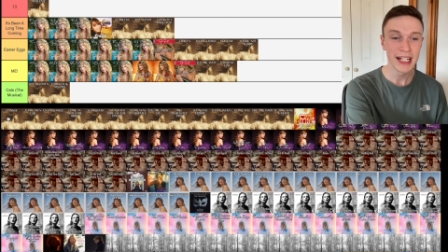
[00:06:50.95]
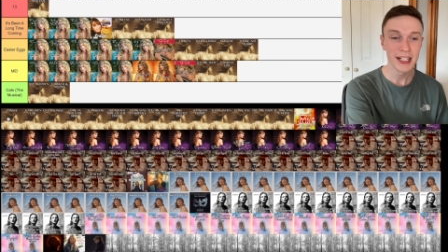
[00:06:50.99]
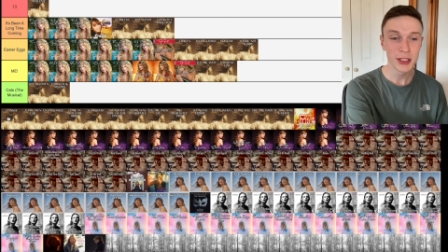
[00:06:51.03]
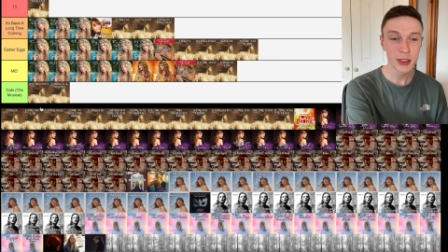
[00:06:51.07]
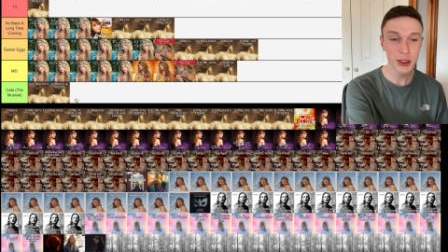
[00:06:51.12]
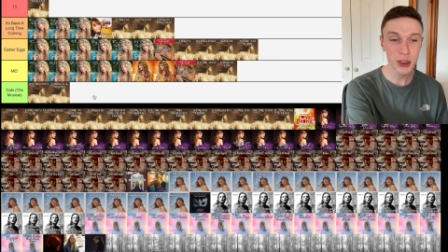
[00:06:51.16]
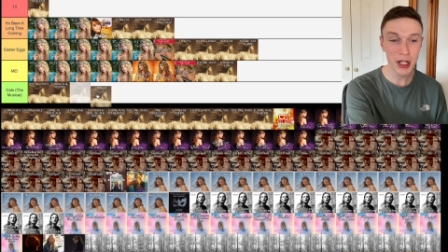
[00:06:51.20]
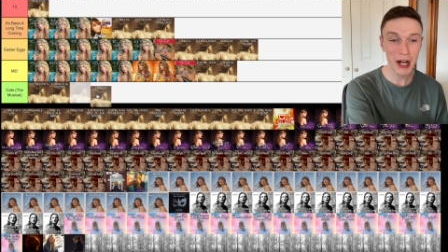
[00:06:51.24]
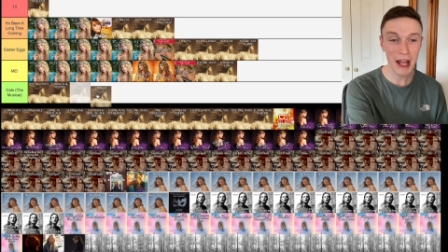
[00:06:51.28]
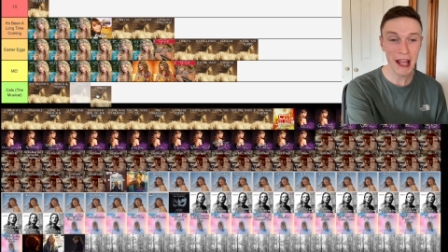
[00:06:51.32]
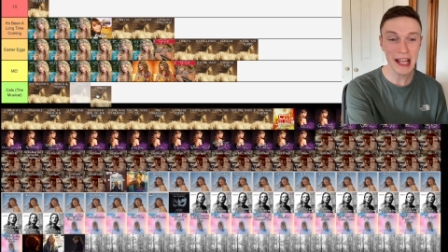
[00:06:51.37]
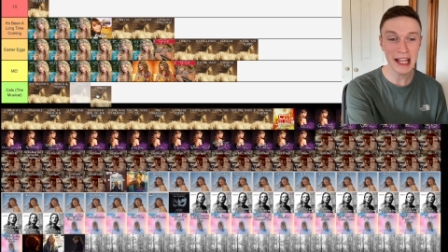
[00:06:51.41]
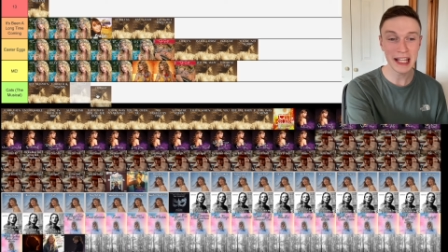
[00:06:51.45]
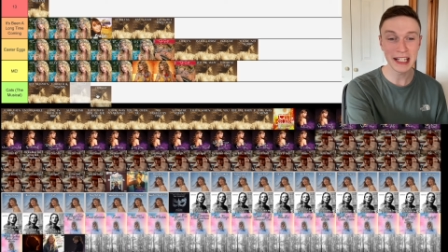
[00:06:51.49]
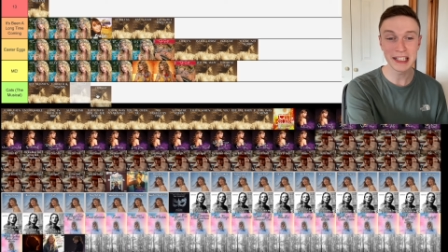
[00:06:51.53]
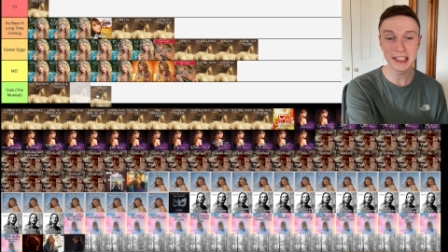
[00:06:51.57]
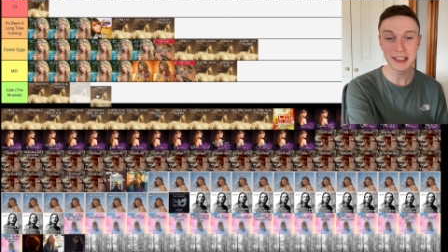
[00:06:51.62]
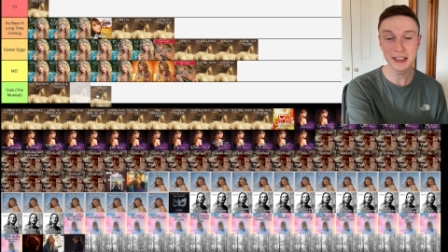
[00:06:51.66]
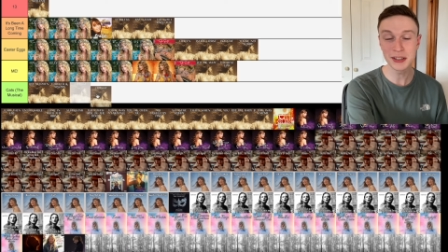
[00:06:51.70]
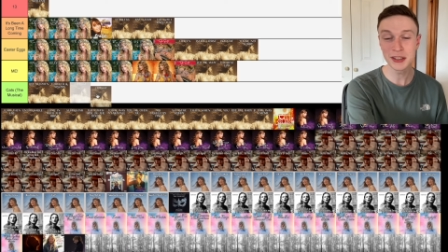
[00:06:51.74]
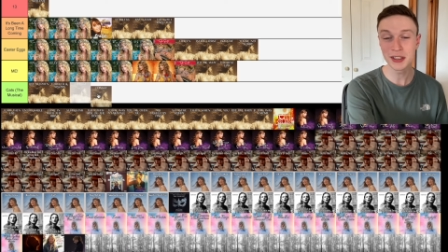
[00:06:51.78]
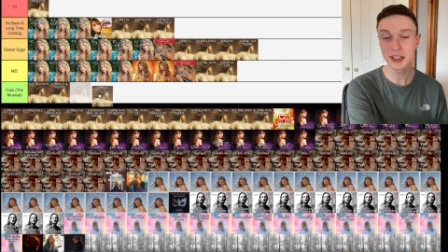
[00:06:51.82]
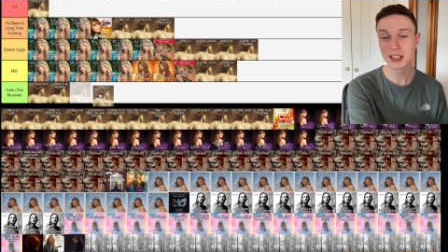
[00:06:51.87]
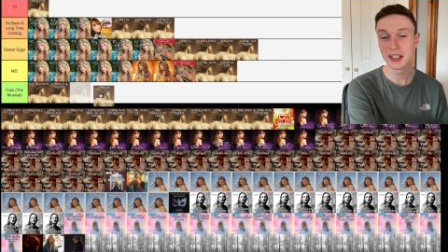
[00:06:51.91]

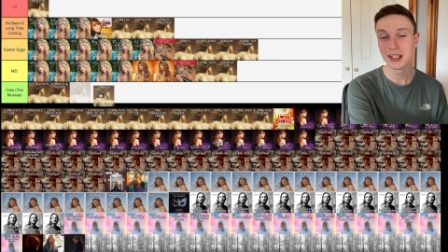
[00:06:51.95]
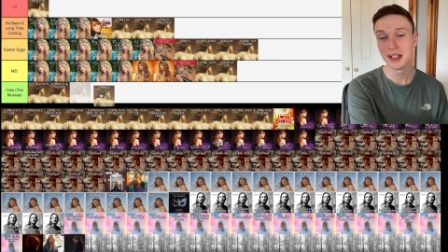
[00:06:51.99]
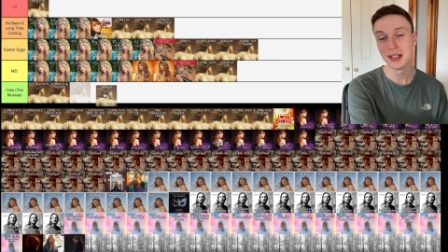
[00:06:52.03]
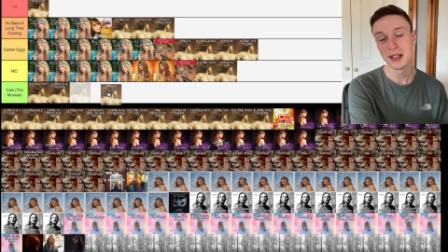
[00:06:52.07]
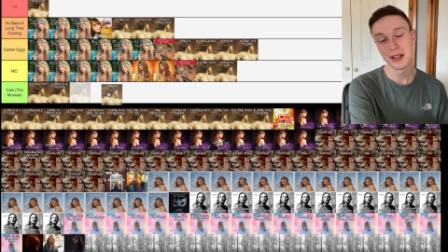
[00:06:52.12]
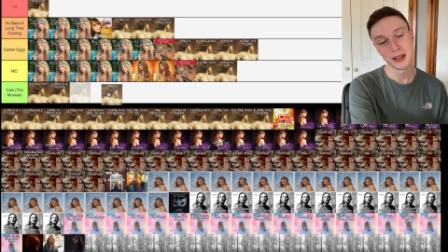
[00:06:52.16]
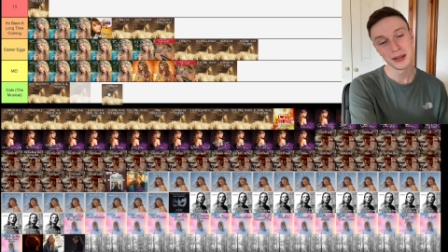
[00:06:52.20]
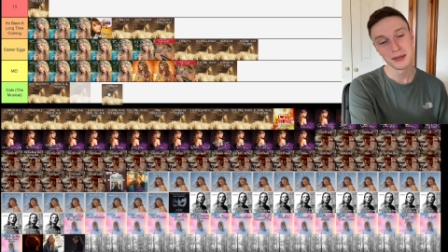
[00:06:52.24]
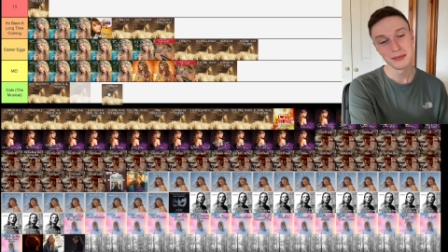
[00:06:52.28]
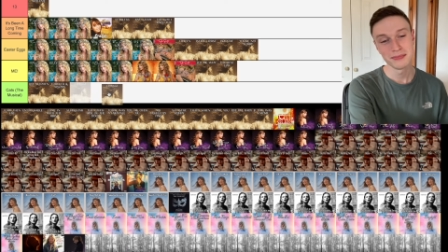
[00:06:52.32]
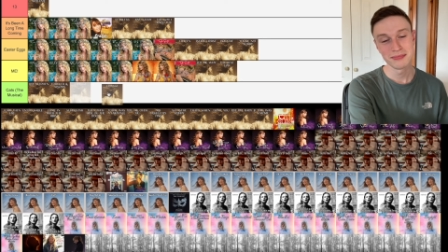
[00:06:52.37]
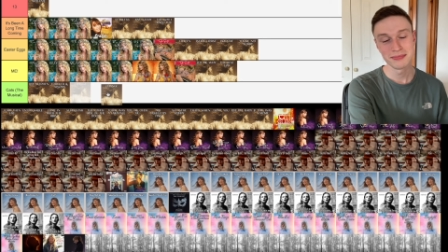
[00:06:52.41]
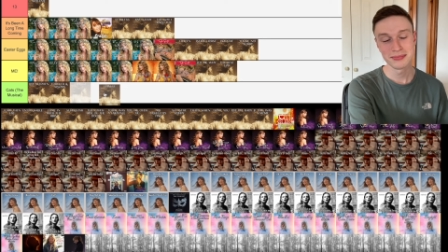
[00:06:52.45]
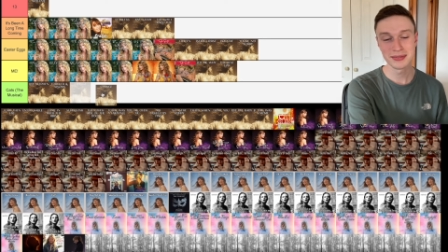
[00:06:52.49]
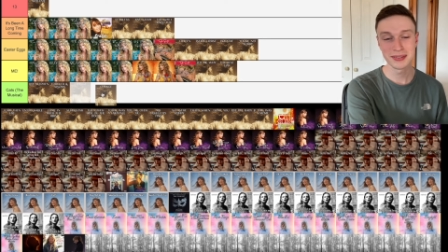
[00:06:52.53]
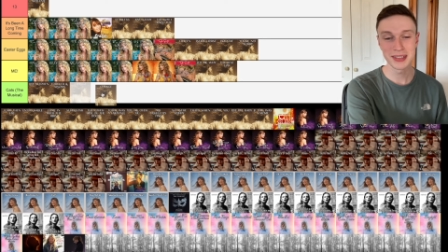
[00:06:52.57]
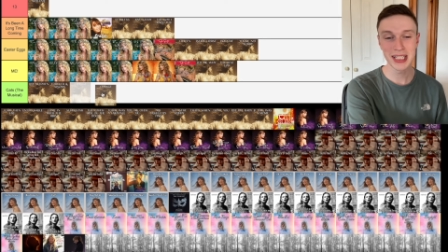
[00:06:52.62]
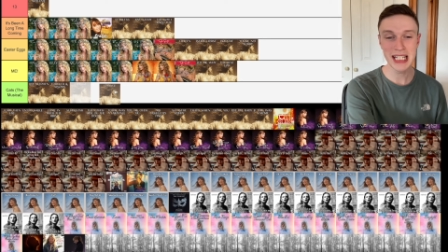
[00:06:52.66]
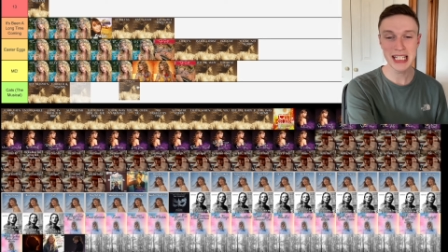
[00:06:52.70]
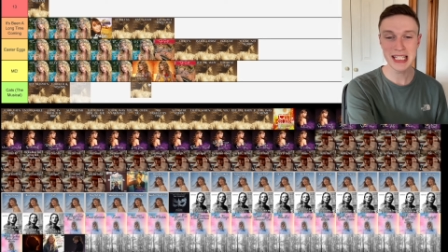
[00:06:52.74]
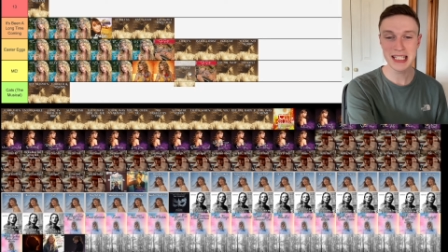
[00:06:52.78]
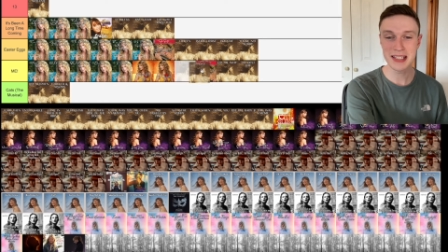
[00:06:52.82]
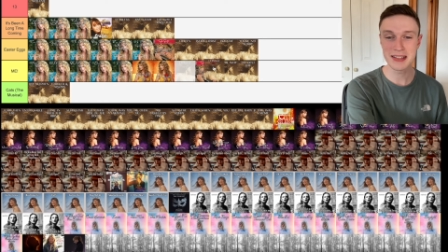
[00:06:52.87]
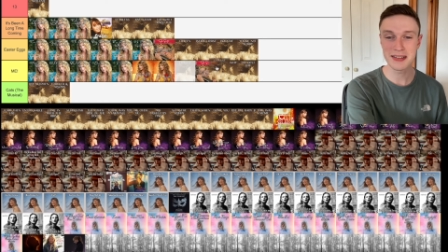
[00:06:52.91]
Change
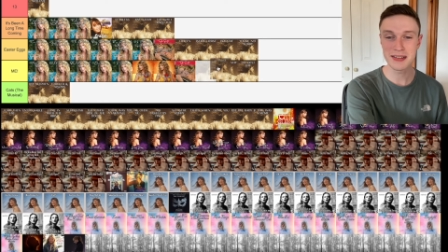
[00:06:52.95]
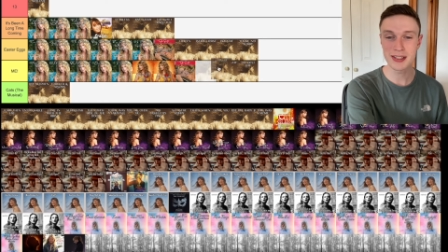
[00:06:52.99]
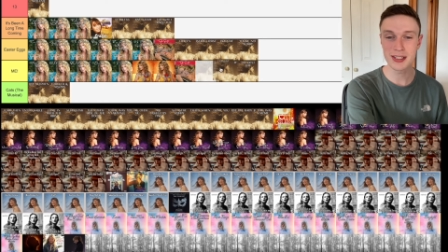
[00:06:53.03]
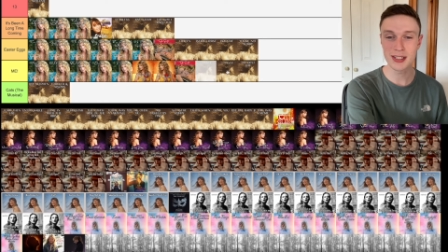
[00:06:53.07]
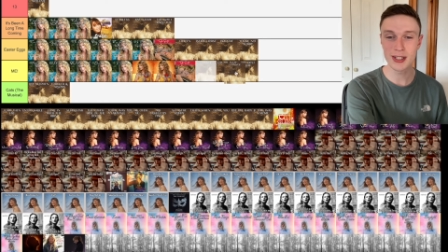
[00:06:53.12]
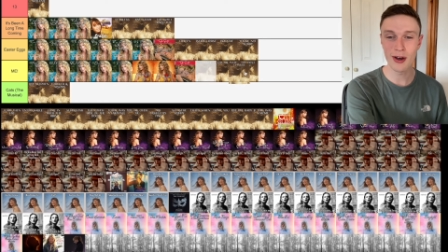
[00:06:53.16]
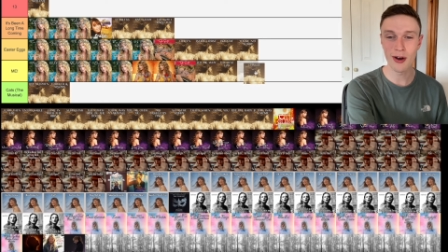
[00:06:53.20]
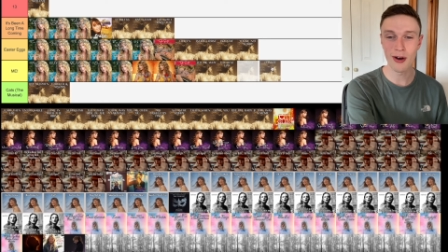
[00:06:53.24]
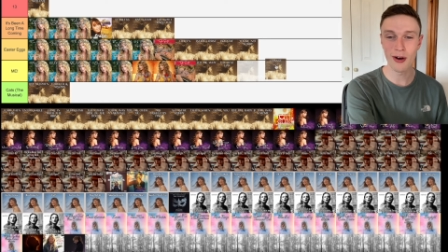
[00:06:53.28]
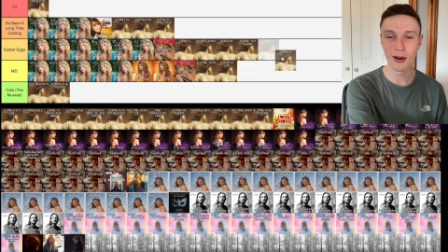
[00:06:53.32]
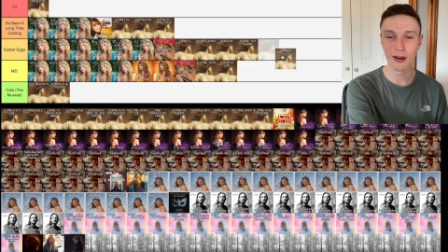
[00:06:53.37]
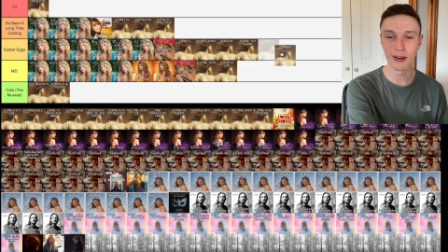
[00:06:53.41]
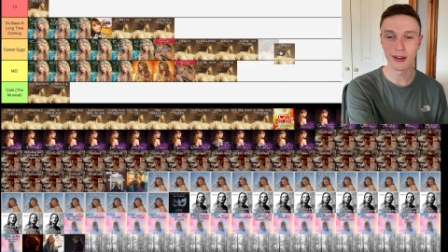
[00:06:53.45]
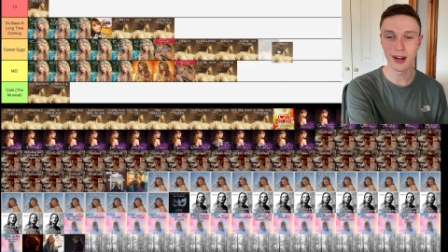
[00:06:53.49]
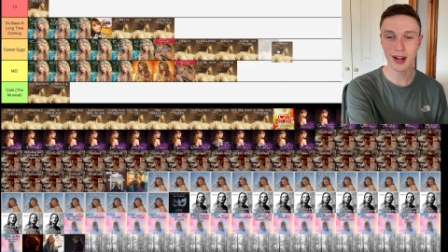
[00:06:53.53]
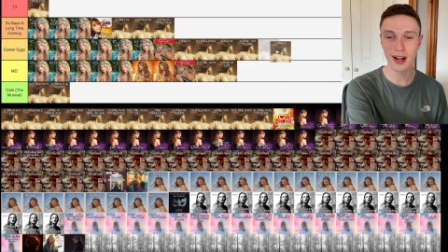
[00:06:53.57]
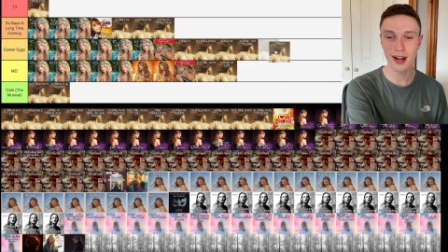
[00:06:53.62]
decent song,